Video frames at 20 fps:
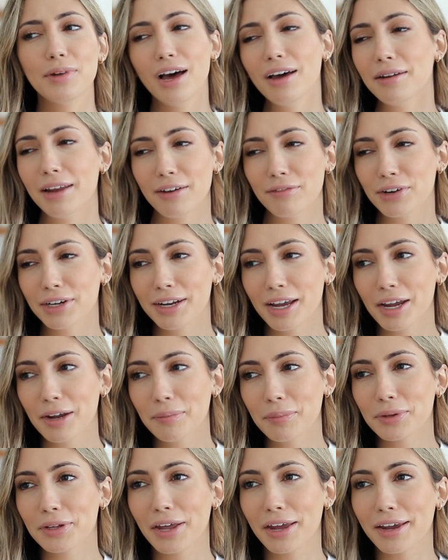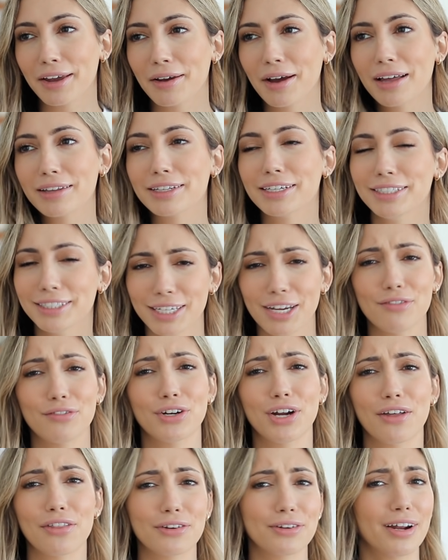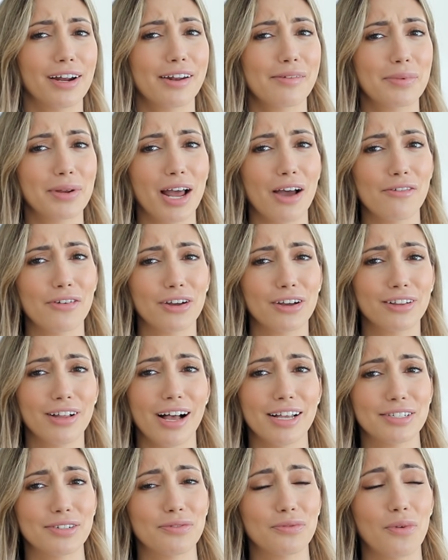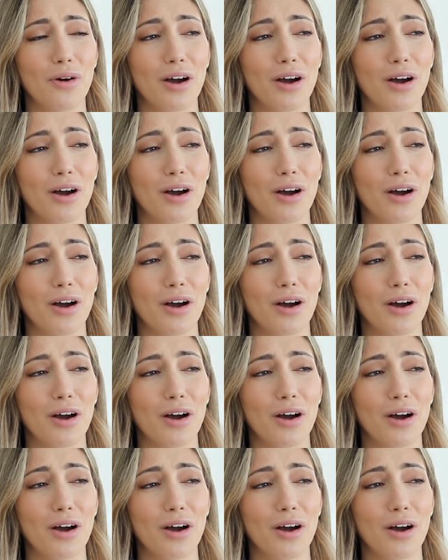Not every night, but like at least every other night I've been having a glass of